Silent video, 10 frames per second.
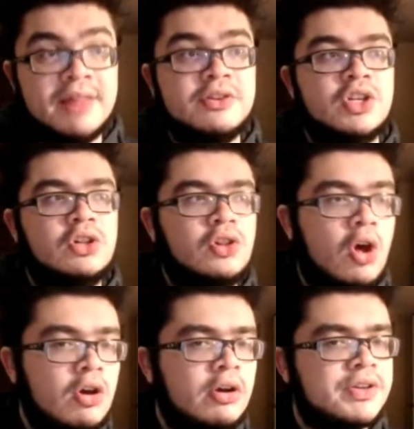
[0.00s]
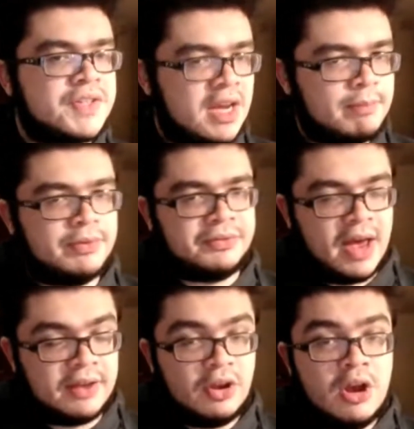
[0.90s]
And there's a longer sample
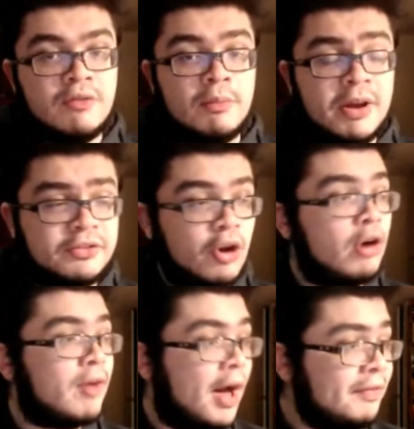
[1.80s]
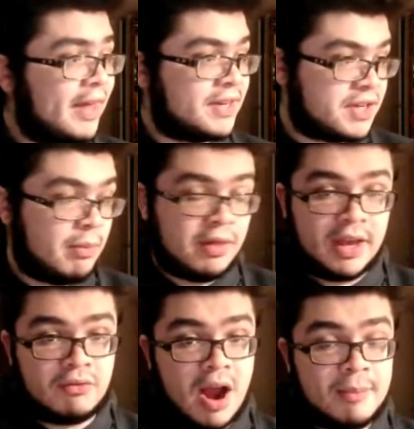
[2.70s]
size for Musgrove, unlike someone
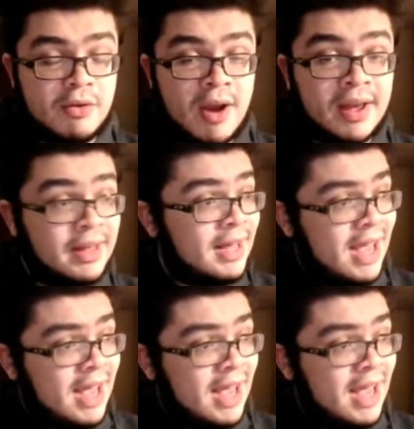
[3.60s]
like Robbie Ray.